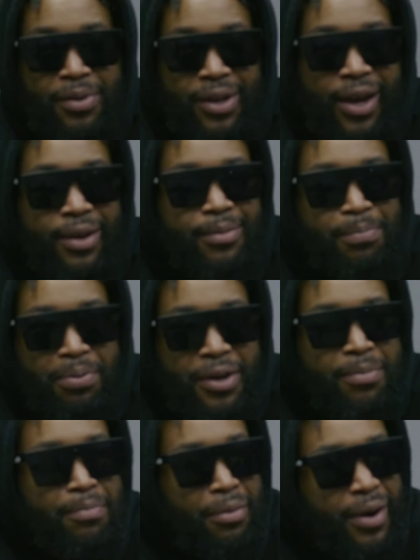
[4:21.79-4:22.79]
but like
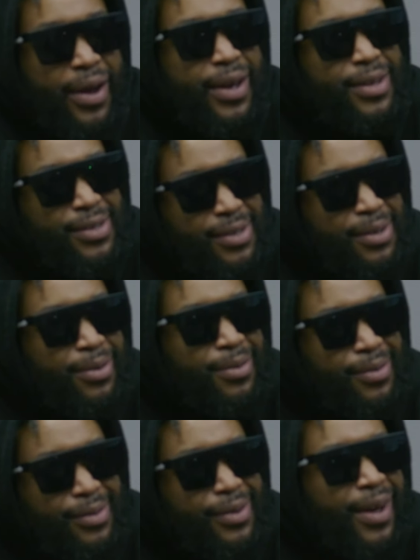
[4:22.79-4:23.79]
putting brands to
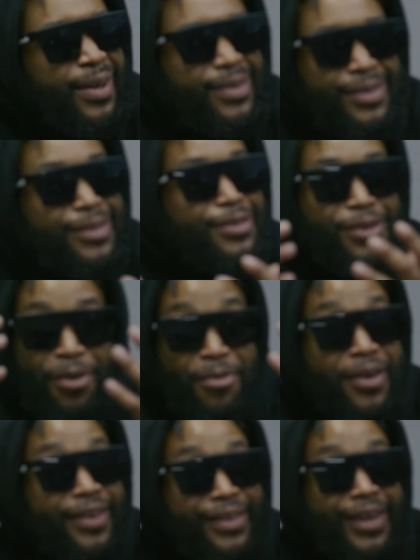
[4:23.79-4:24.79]
like just
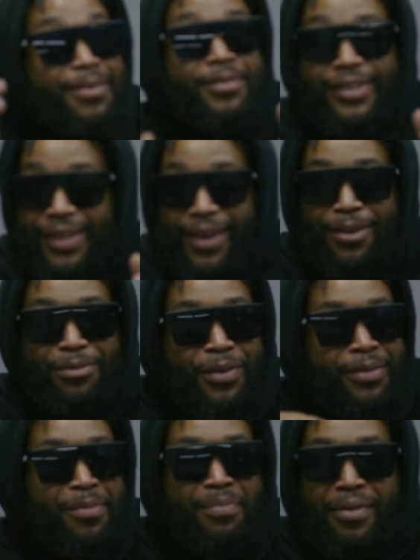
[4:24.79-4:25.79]
going details
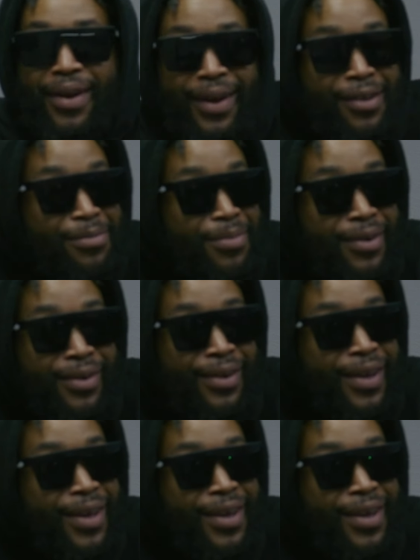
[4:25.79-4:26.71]
with the brands, bro.